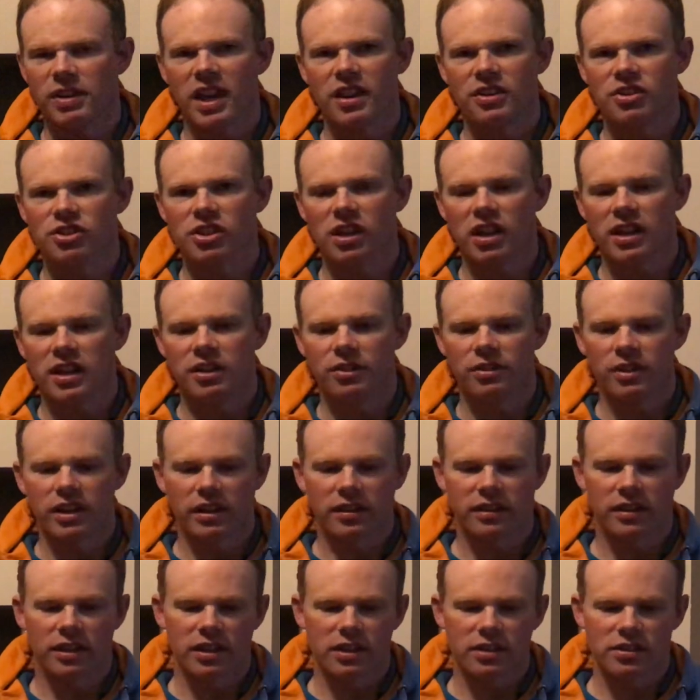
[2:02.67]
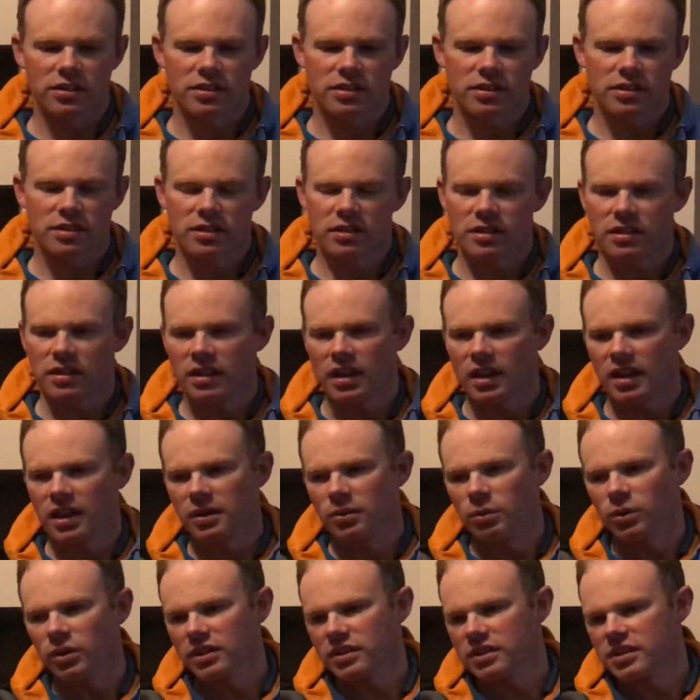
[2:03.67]
hedge clearing and things,
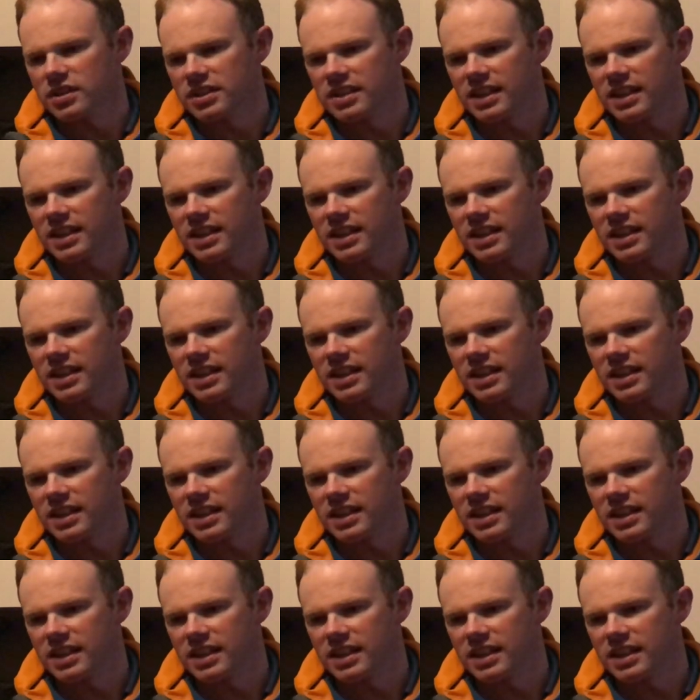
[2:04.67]
I want